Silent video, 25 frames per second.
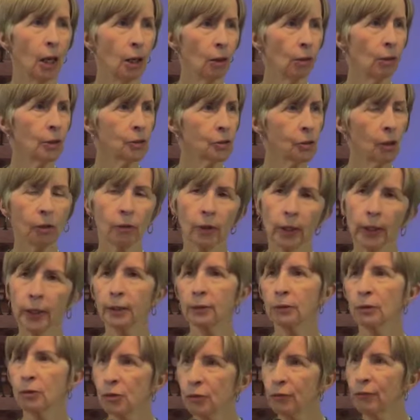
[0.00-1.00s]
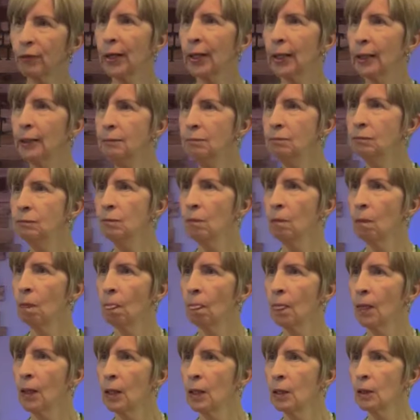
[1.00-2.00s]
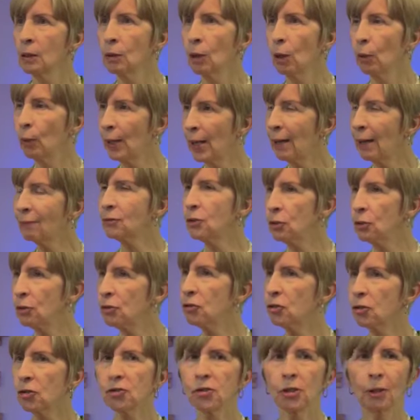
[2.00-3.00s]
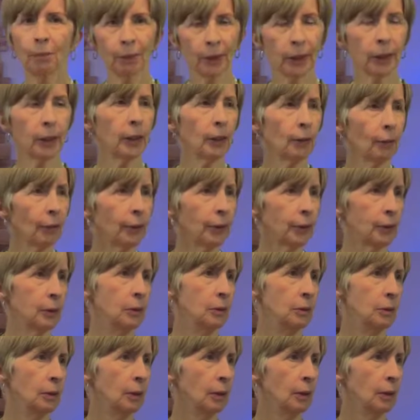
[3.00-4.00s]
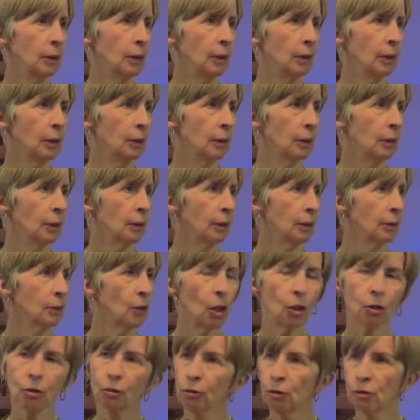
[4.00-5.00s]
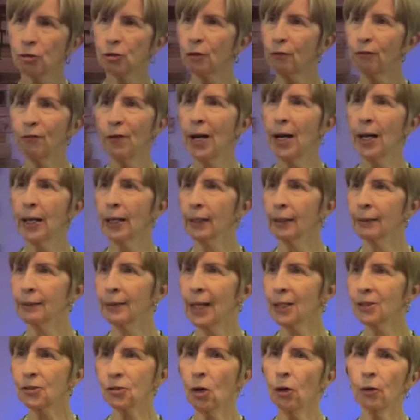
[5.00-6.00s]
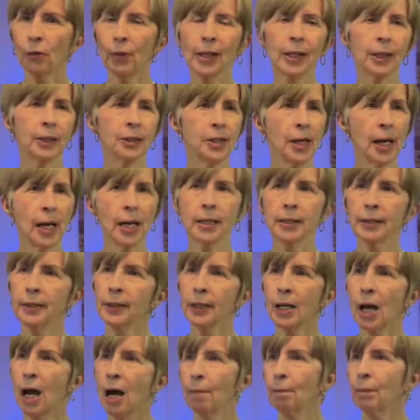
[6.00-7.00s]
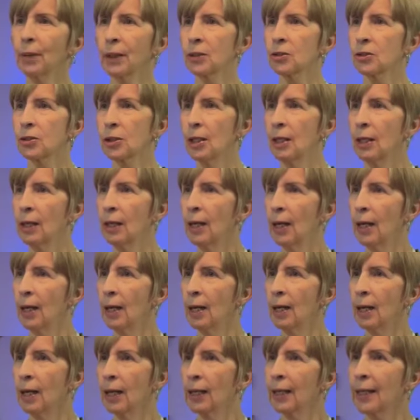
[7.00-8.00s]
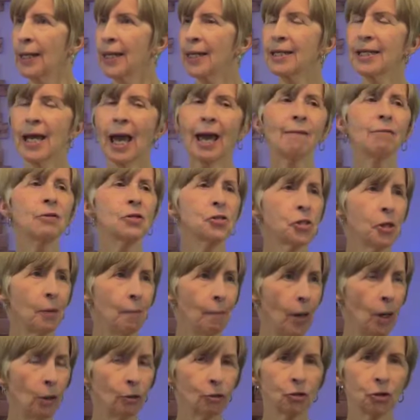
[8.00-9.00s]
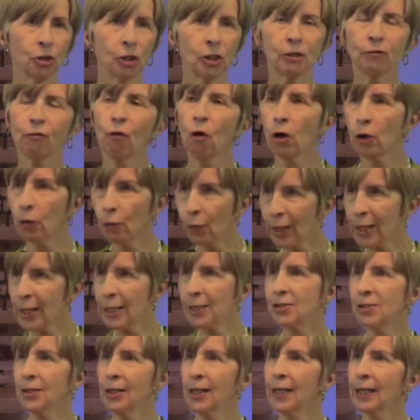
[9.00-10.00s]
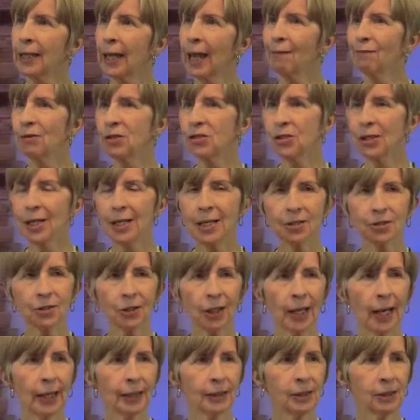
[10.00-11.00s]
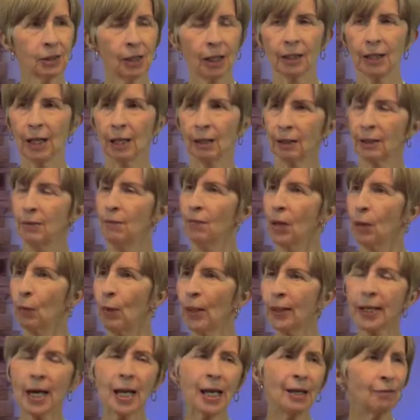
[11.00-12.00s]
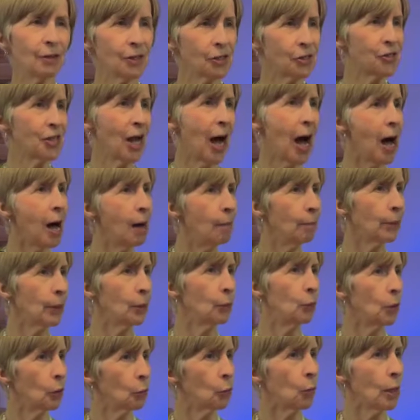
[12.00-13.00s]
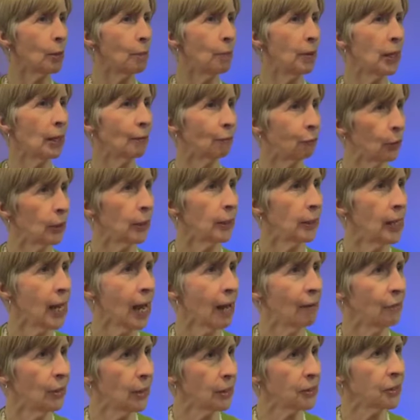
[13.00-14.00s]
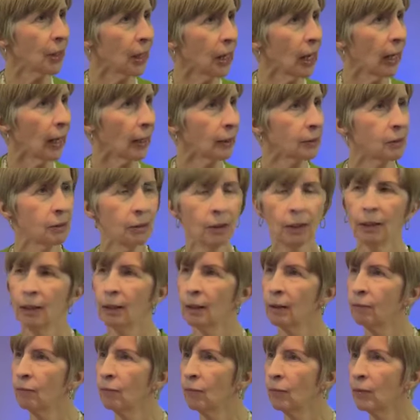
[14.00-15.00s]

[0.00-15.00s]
No, it's already crucified. All we have to do is just simply yield it. No crucifying. That's already done and accomplished. He gave us emotions for a reason. He gave us intellect. What kind of a zombie would we be if we didn't have intellect?